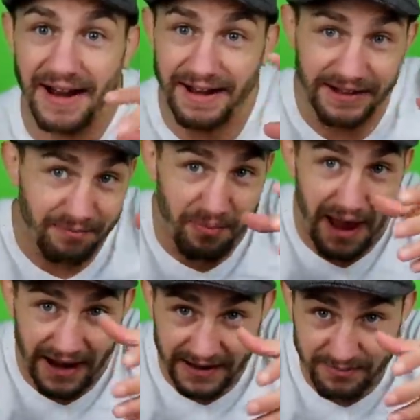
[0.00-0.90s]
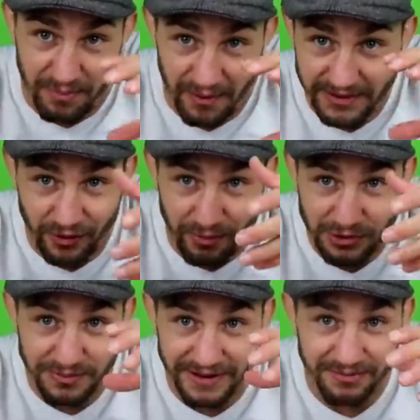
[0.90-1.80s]
this packet is it's only
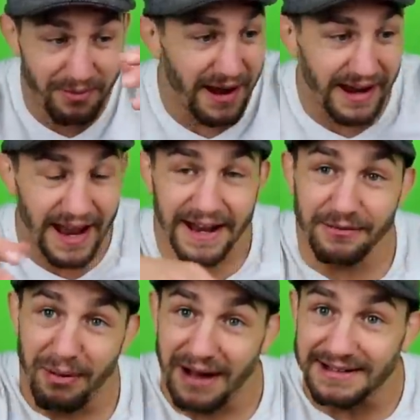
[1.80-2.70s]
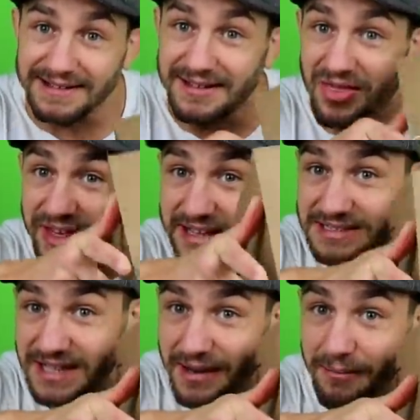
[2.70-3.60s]
supposed to be this big and this box is
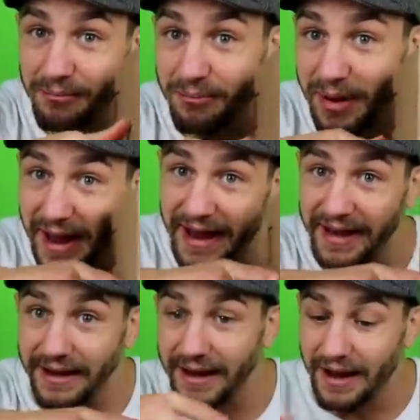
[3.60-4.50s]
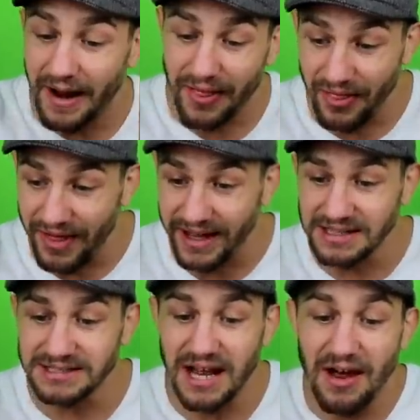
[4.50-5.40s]
this big
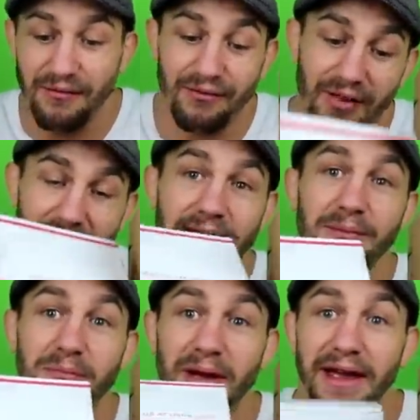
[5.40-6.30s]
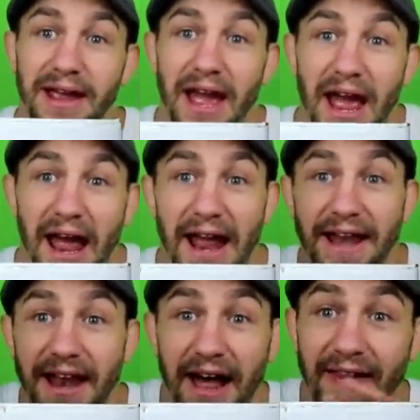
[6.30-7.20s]
this fucking big
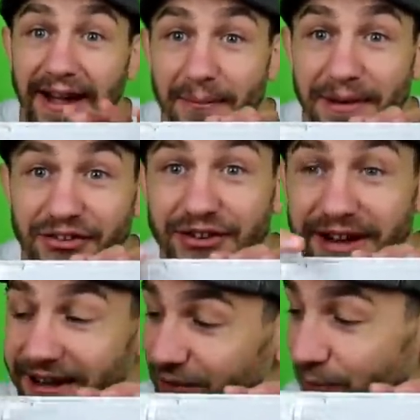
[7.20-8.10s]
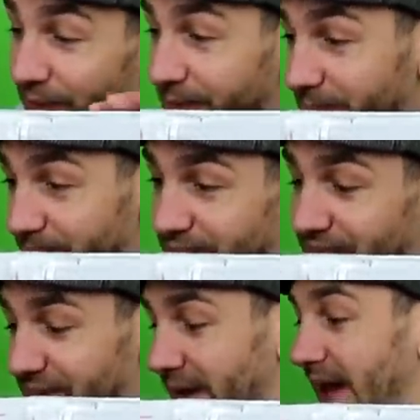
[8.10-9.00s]
and like I mentioned to this one
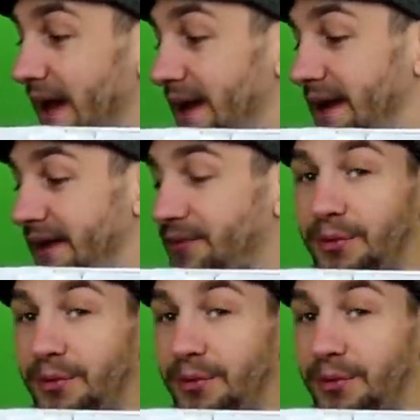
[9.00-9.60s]
and this